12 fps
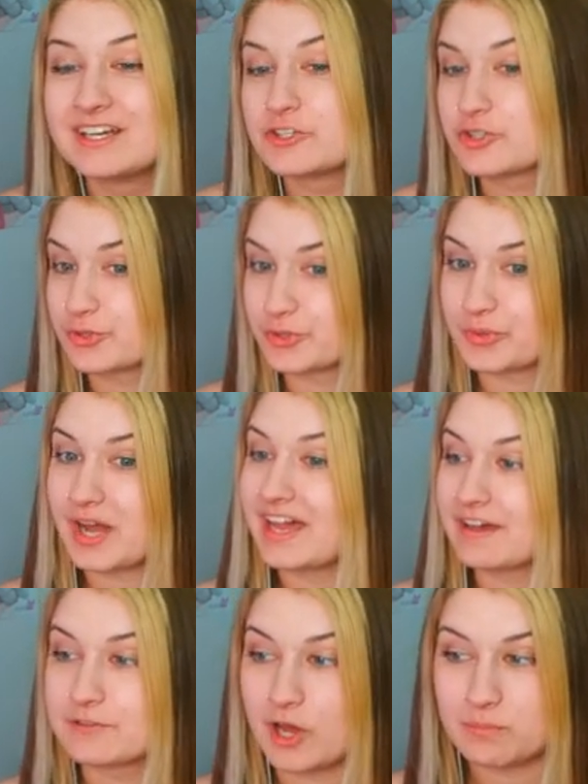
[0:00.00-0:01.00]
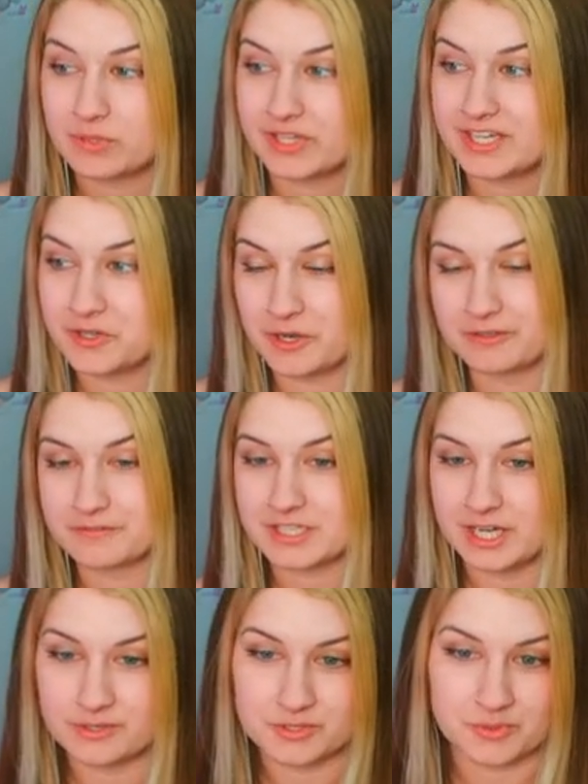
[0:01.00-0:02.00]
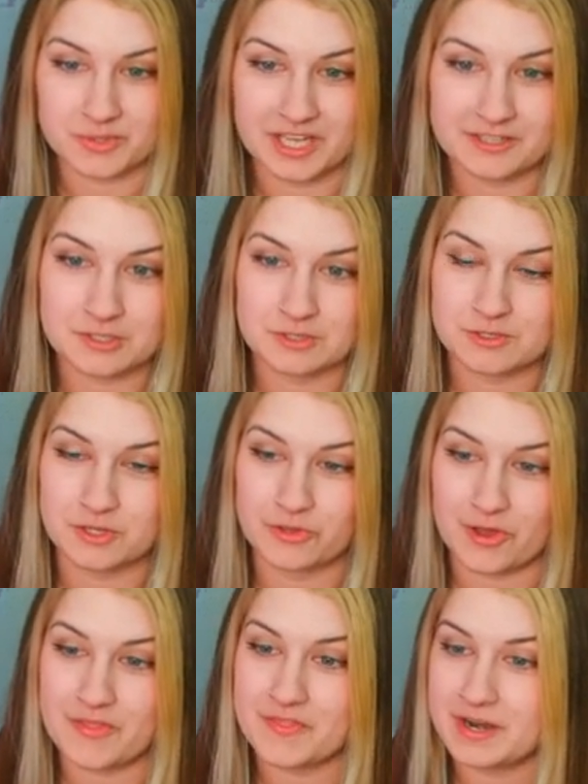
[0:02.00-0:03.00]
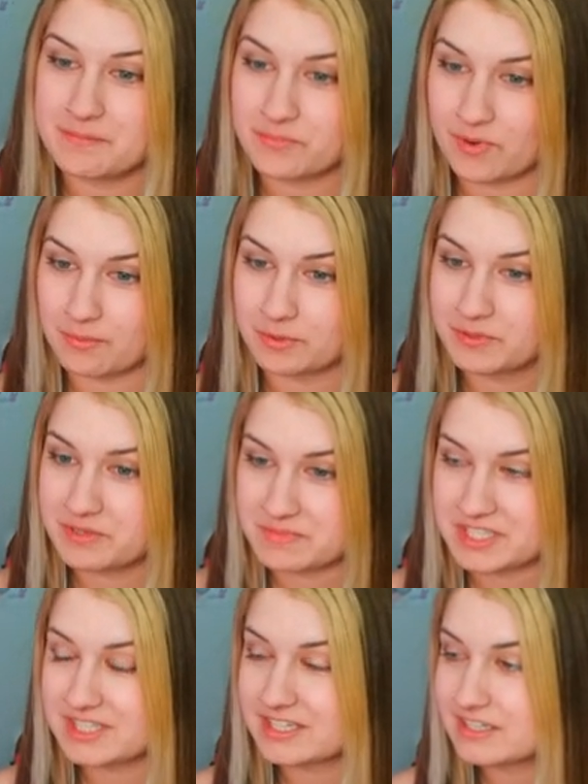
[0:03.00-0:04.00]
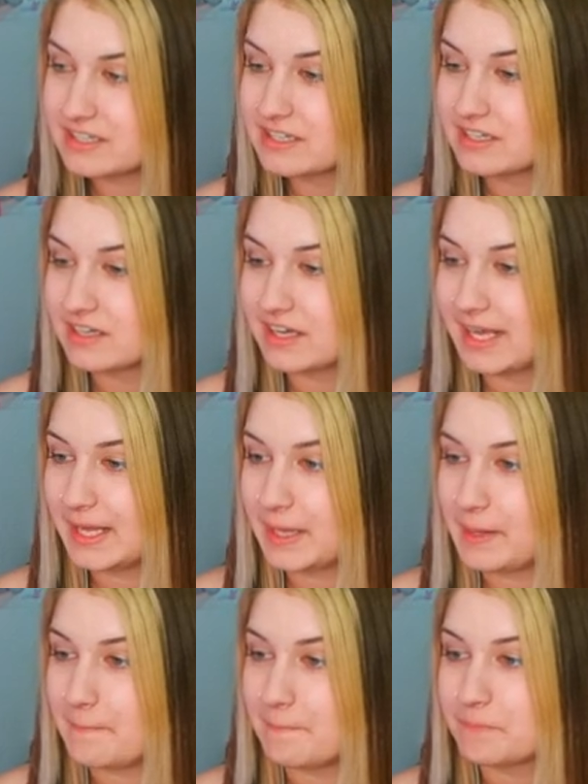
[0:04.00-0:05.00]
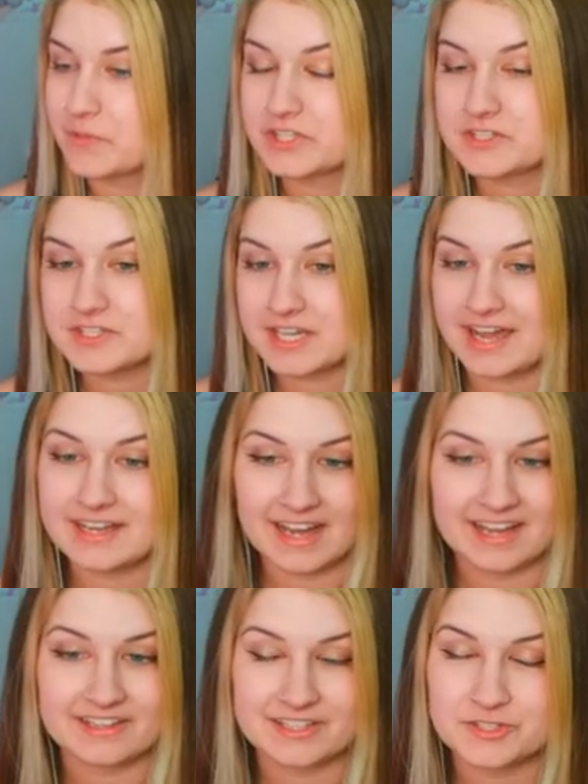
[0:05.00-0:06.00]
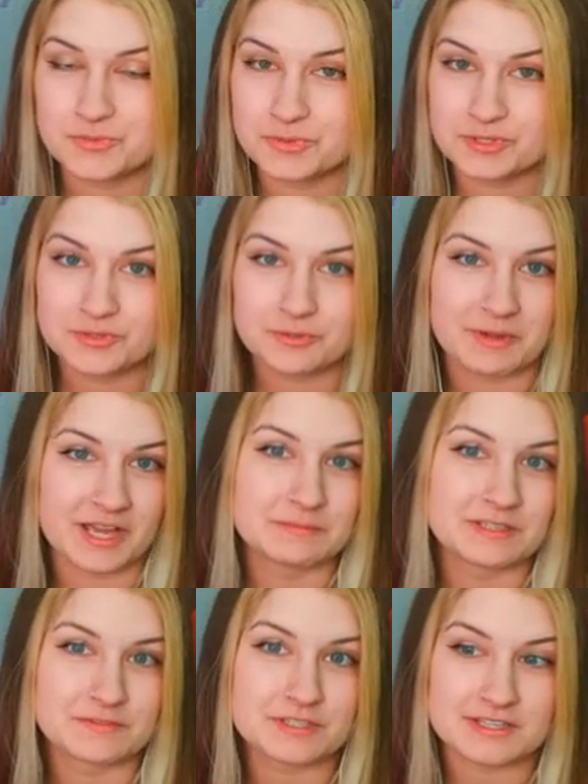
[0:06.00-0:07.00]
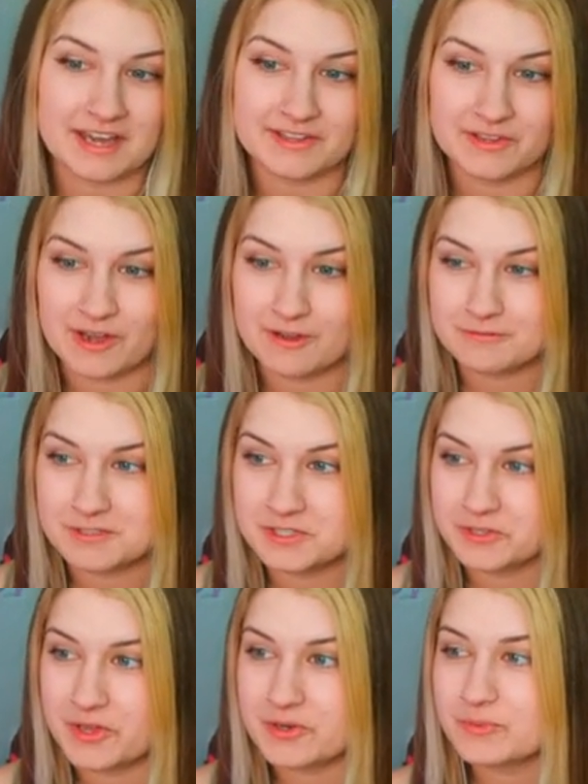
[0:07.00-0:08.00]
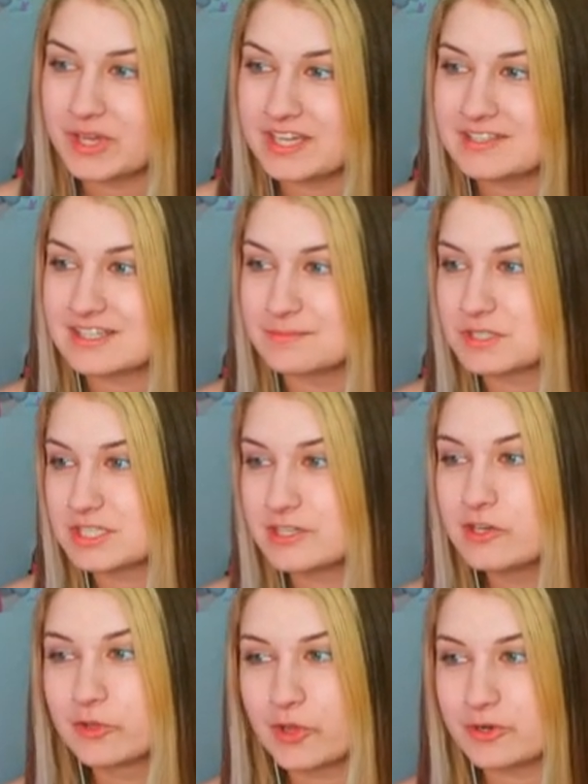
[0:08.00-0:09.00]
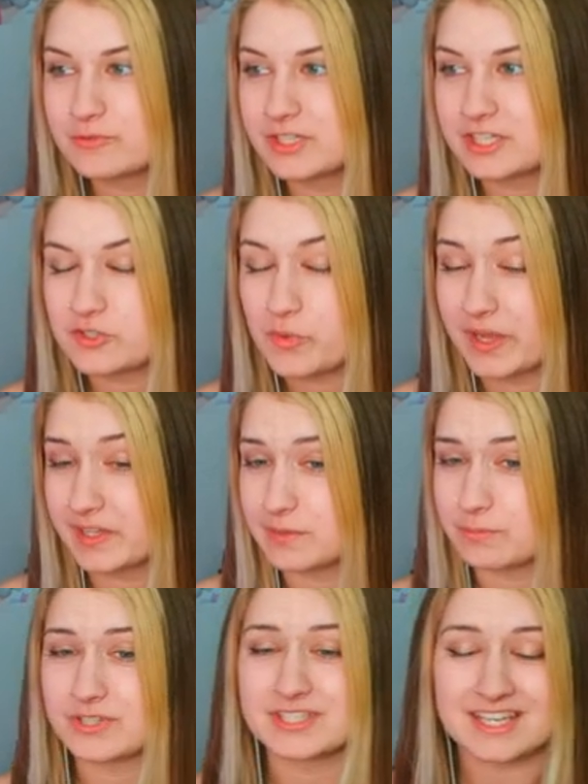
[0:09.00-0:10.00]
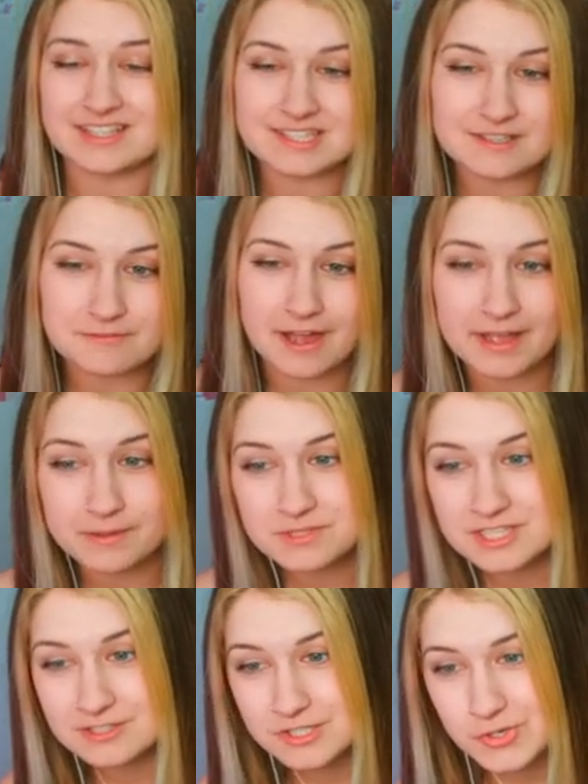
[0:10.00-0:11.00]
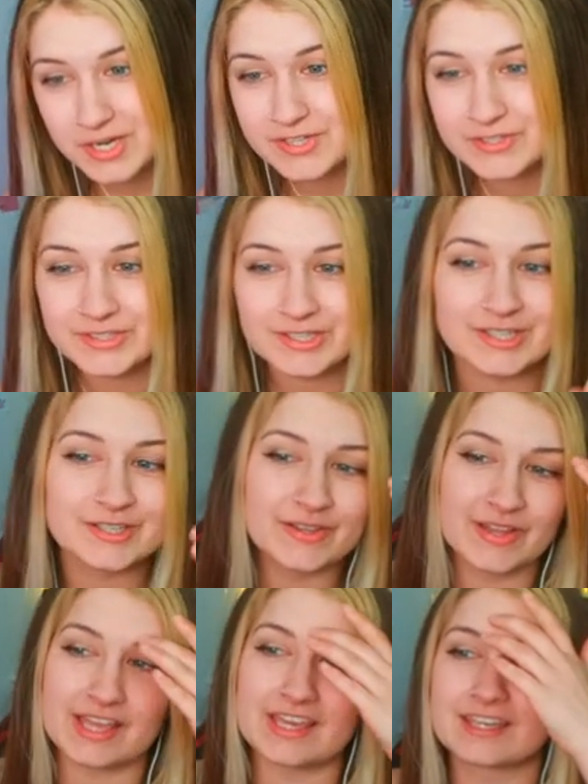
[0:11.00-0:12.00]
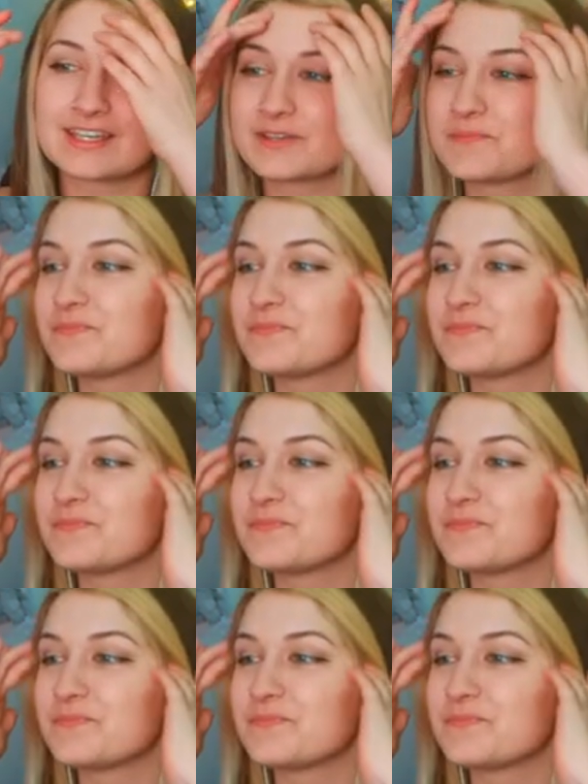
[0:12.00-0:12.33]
True, I have not played all of Skyward Sword yet, so there's a lot that I'm probably missing. Um, but the Sky Islands really remind me of Skyloft in a lot of ways. I'm seeing a lot of like Twilight Princessy vibes in the trailer. Like,